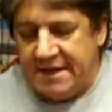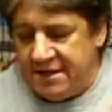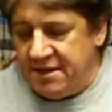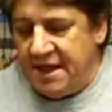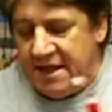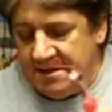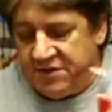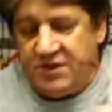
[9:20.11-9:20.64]

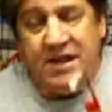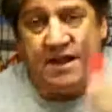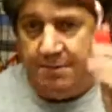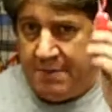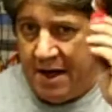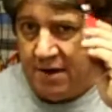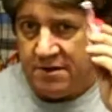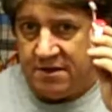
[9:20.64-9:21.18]
and think
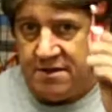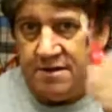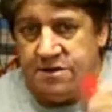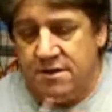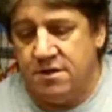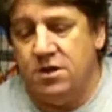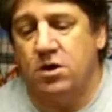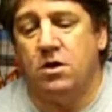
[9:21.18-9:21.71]
about
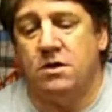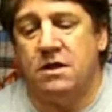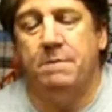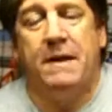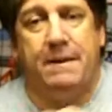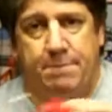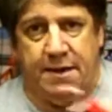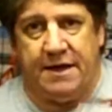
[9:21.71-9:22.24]
the
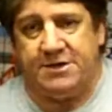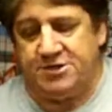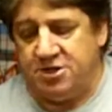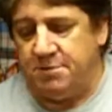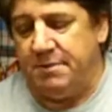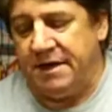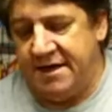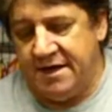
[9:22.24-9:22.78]
big
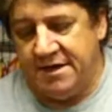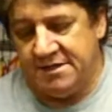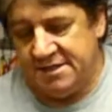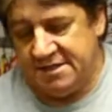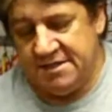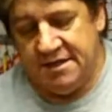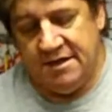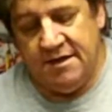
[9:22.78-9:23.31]
picture,
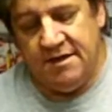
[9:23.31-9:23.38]
because